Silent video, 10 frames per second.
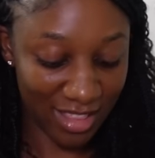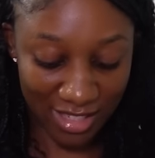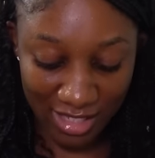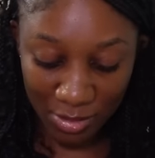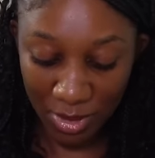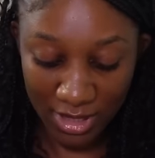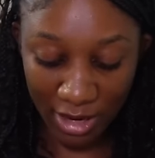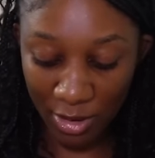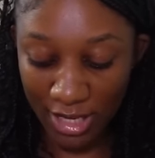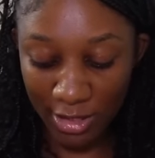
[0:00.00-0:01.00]
this is what
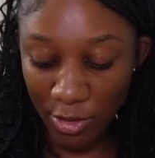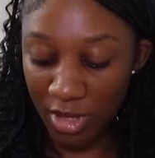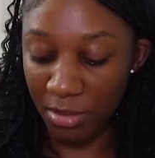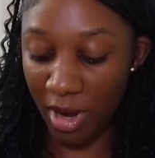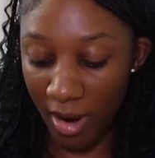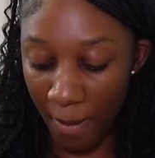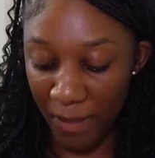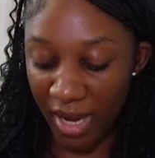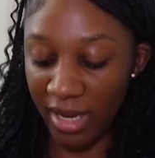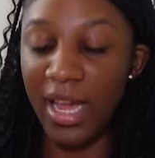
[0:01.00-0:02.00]
i got i told them i'll come
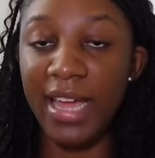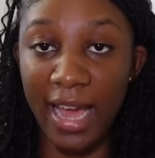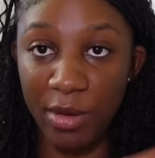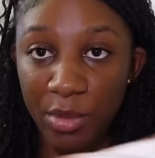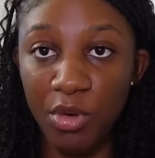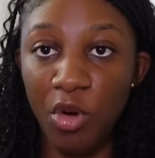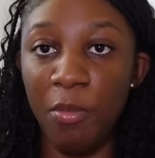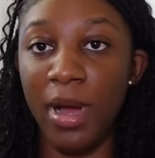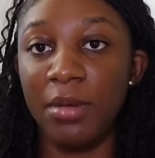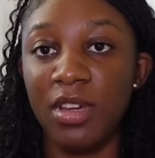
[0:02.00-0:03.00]
back and i will go
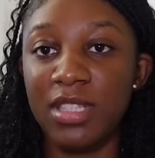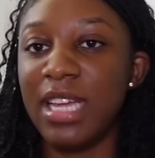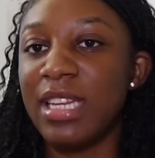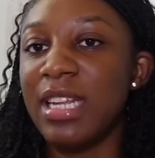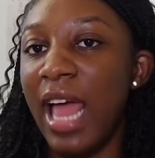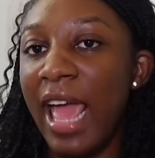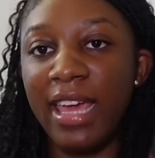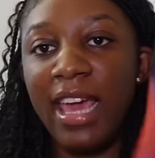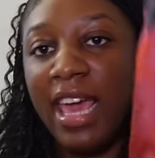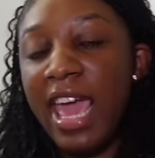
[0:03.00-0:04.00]
back because i need
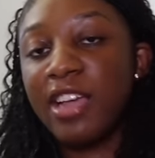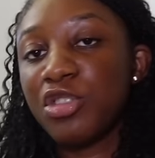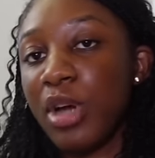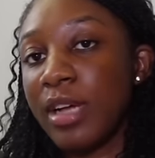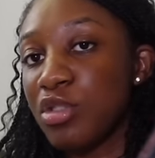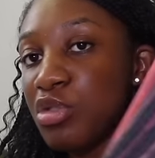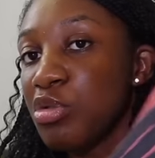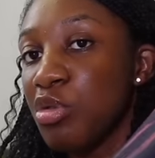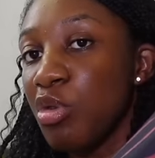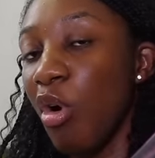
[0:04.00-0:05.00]
like extra
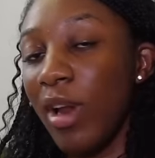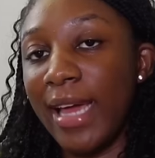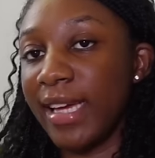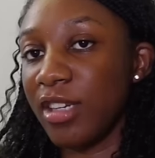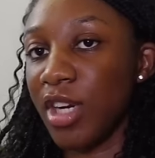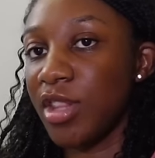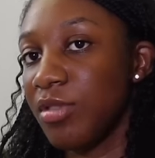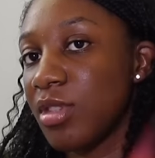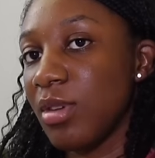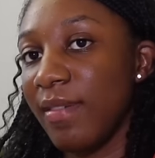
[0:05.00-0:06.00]
two or like extra
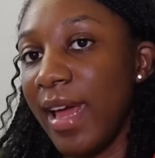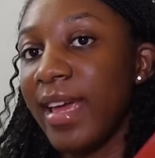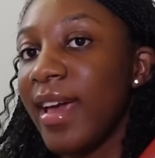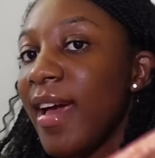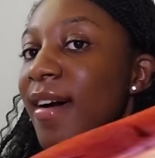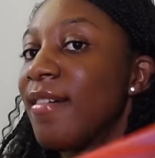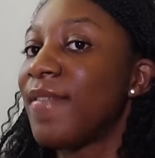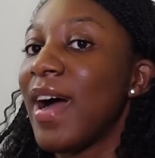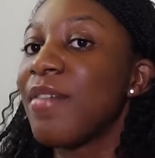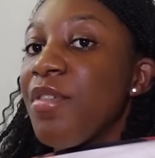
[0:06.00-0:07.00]
three to have like
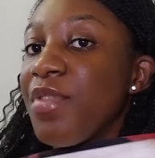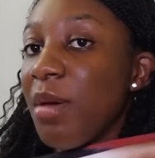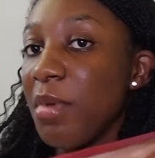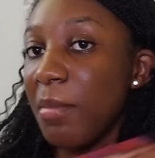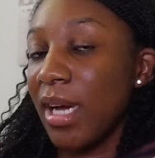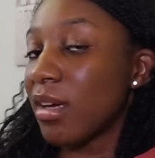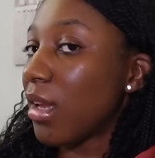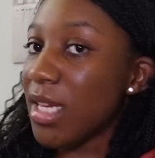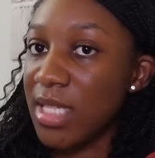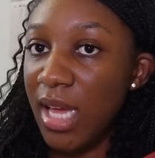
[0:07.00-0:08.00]
five of them in my
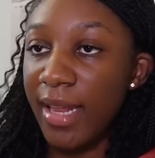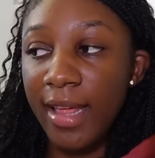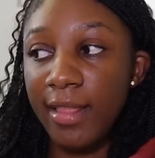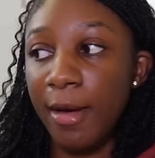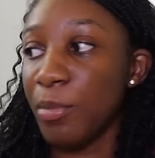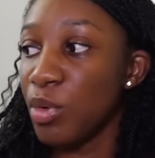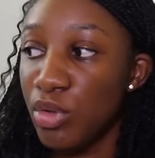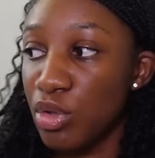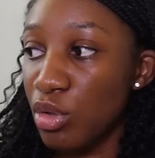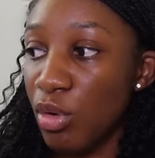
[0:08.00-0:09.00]
closet and I'm
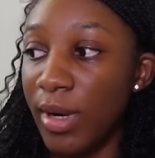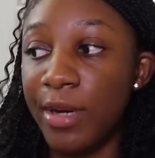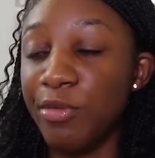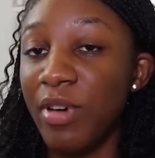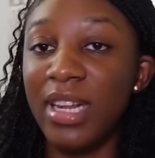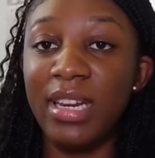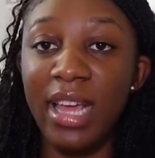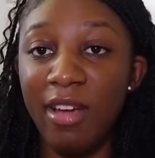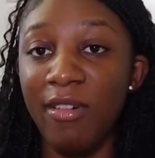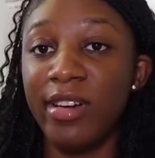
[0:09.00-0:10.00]
good to go like
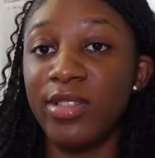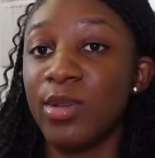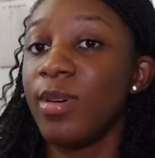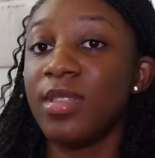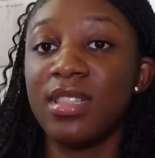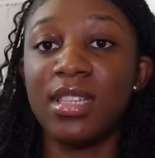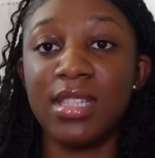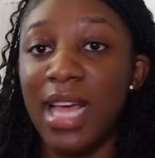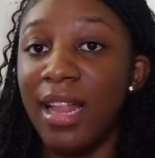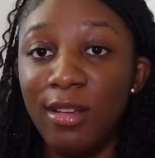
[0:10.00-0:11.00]
running errands going to the
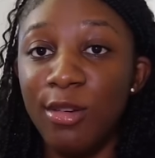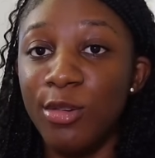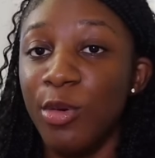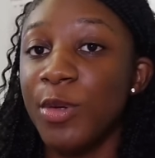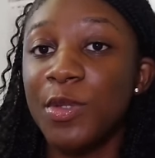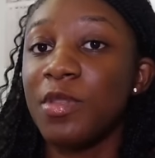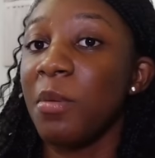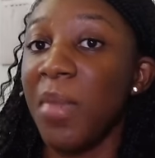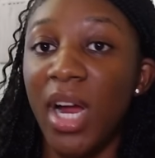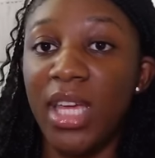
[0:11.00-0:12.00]
salon going to the
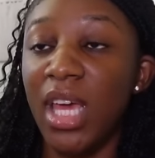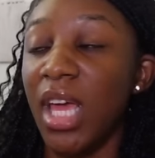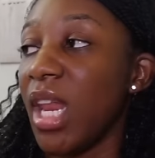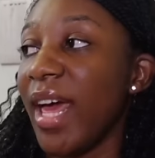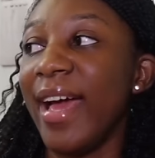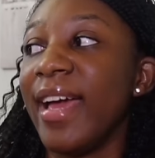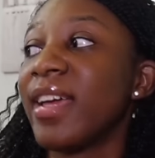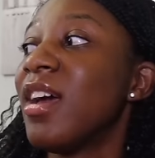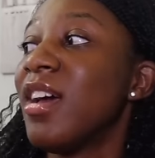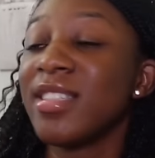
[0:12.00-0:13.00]
market
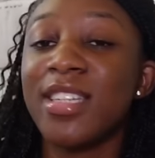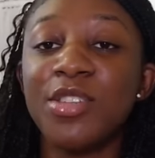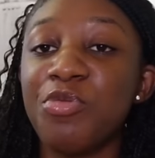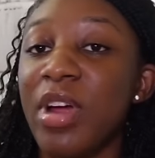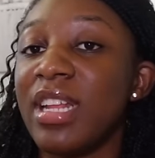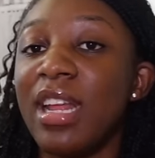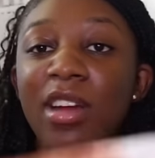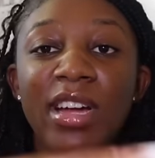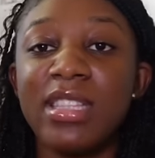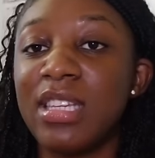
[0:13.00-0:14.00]
like just running
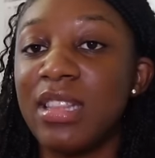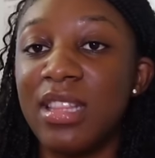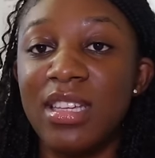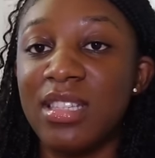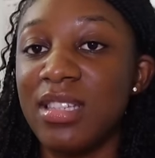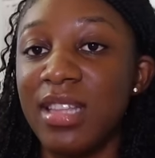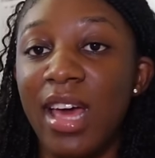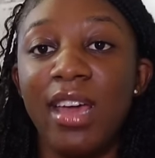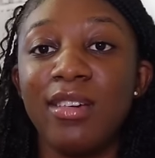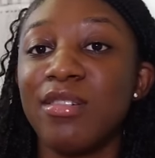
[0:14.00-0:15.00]
errands in this is
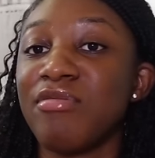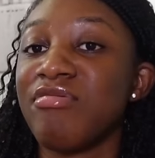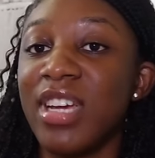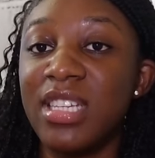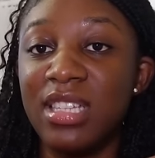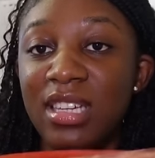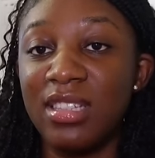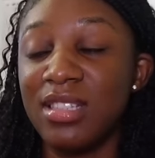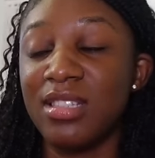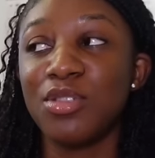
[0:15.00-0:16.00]
like crazy
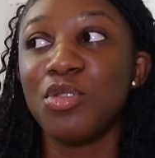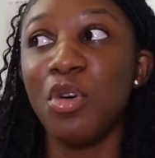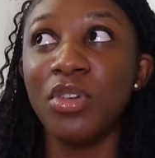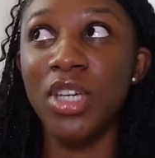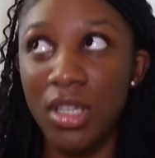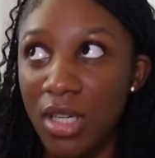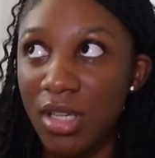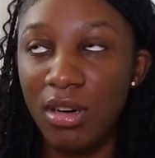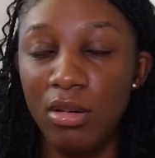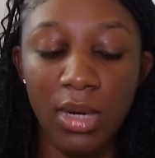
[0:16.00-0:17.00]
it's so
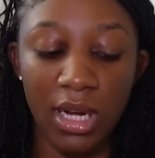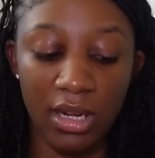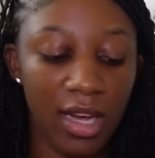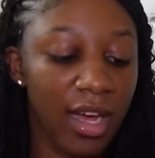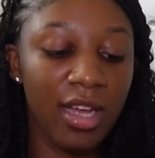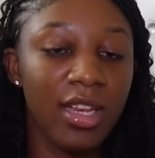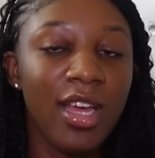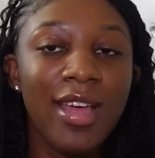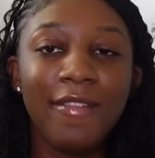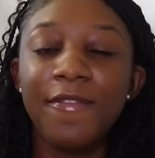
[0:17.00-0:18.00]
good oh my god
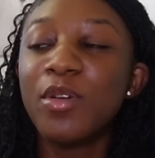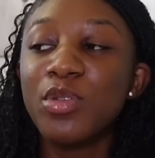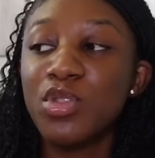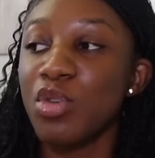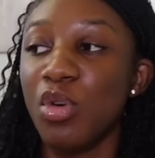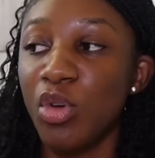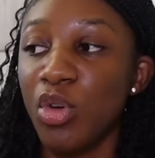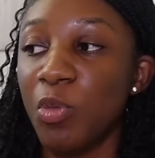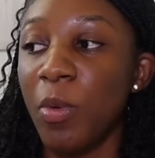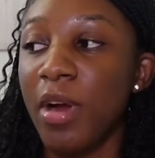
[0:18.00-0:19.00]
it feels so
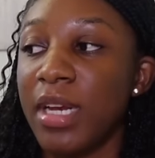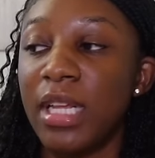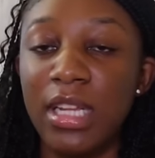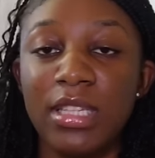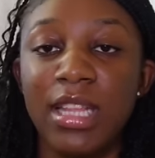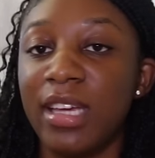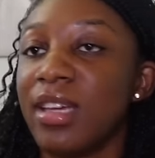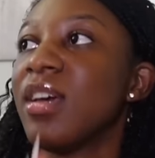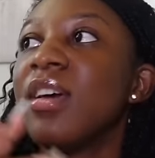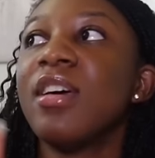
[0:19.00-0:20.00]
good wearing it is like
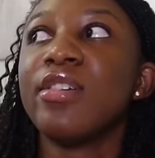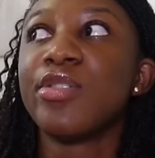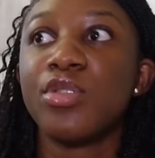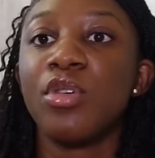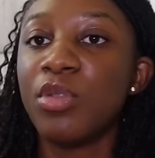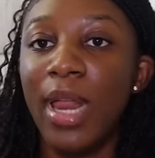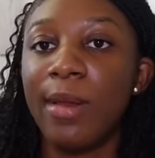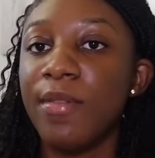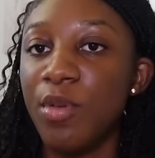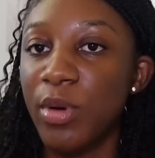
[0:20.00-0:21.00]
so good I
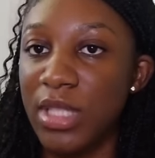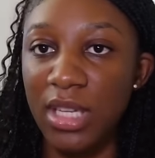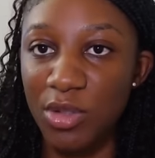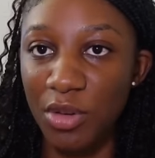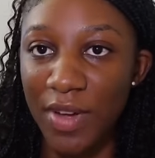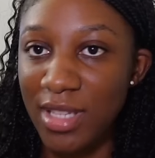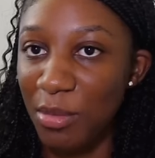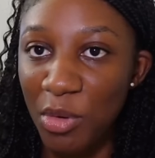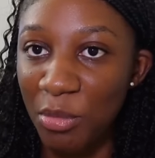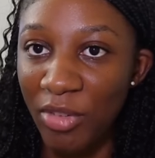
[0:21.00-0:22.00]
don't even want to take it off as
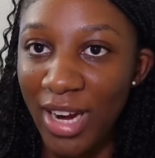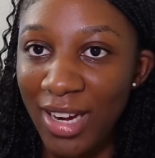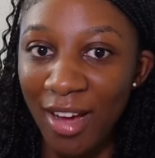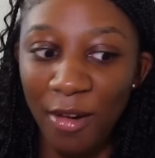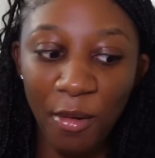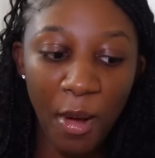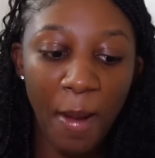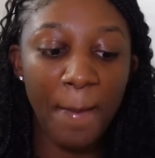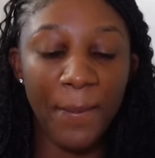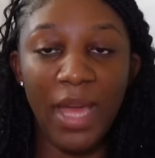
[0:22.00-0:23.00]
I'm home right now
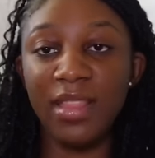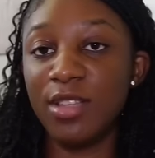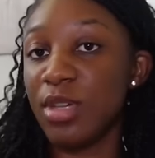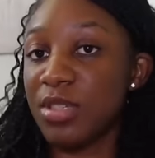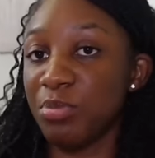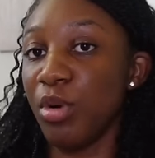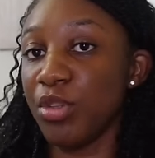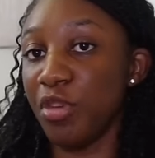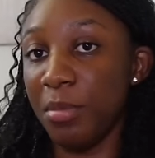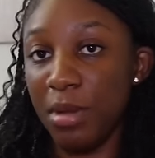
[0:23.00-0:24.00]
and this was
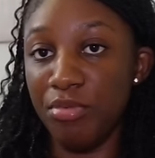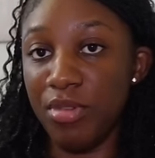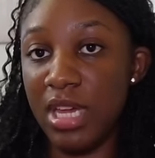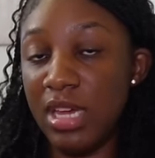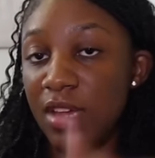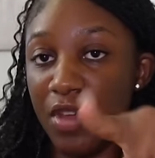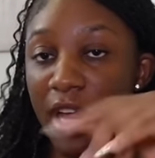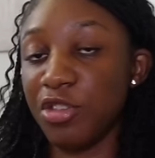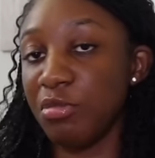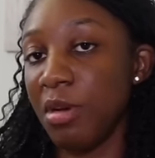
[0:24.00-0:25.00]
bought from a brie if you
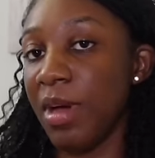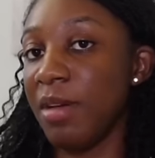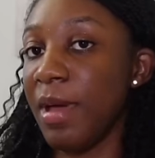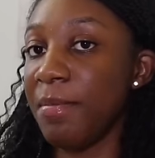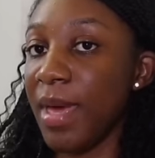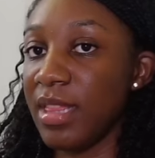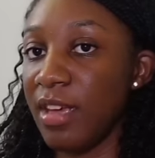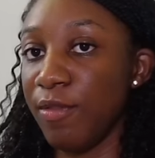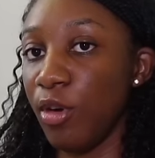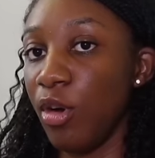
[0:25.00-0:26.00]
guys remember in my
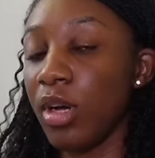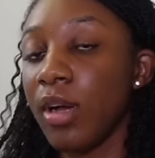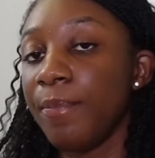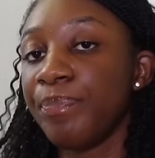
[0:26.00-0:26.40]
birthday vlog